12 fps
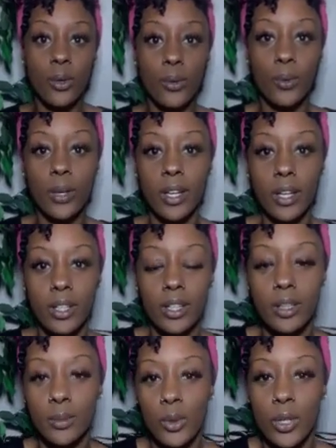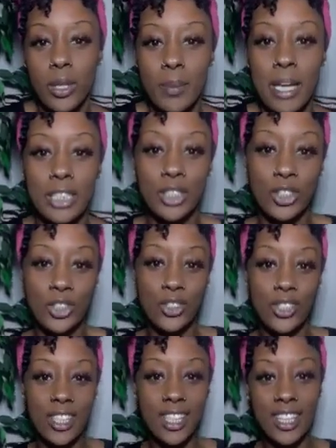Well, good morning, my
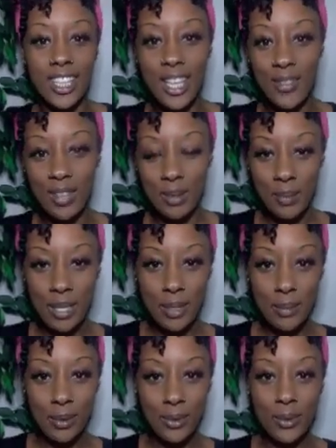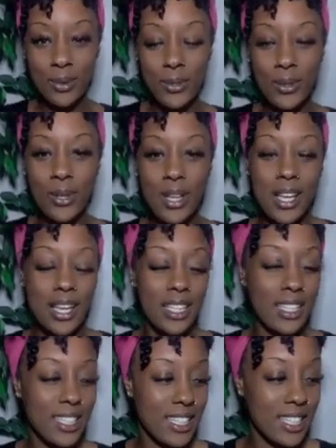strictly lovely people.
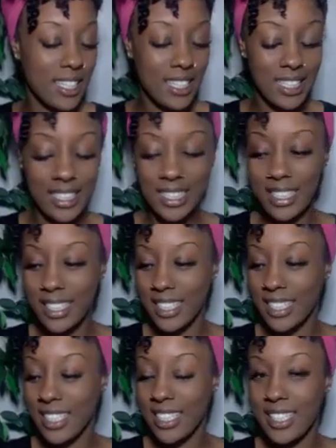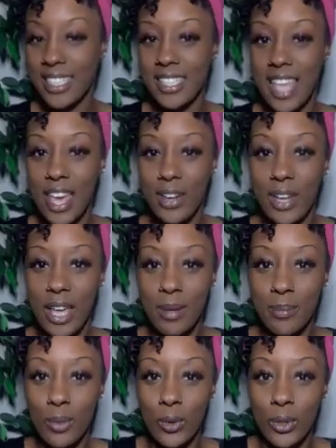Good, good, good Saturday
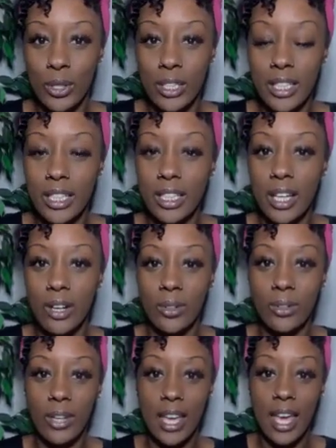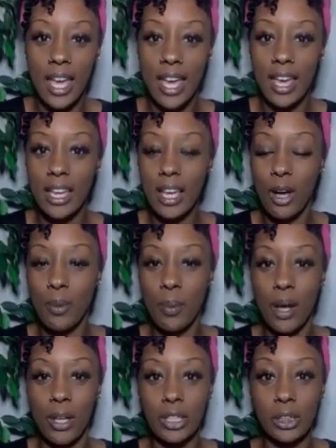morning. Okay, hope
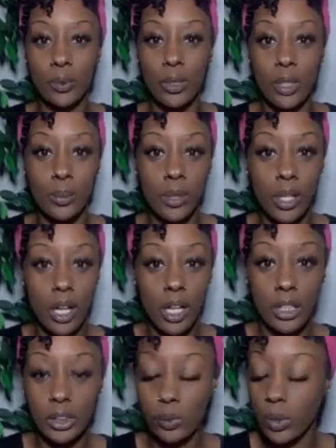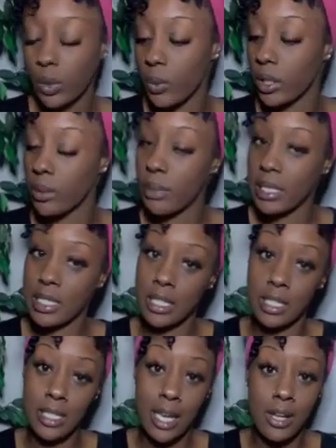all is well. Pray all is well. Welcome back to the
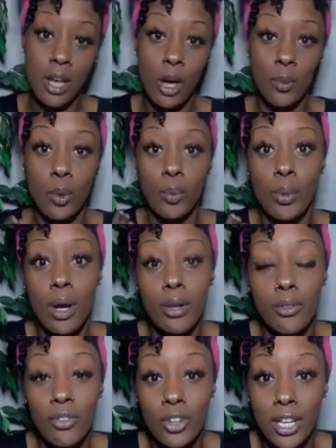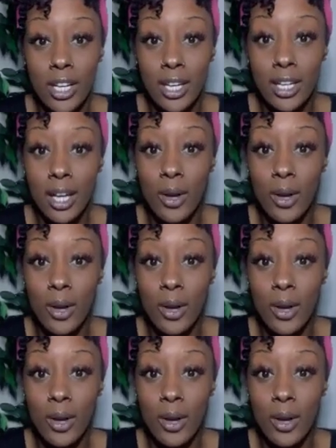channel. Hope you brought a friend.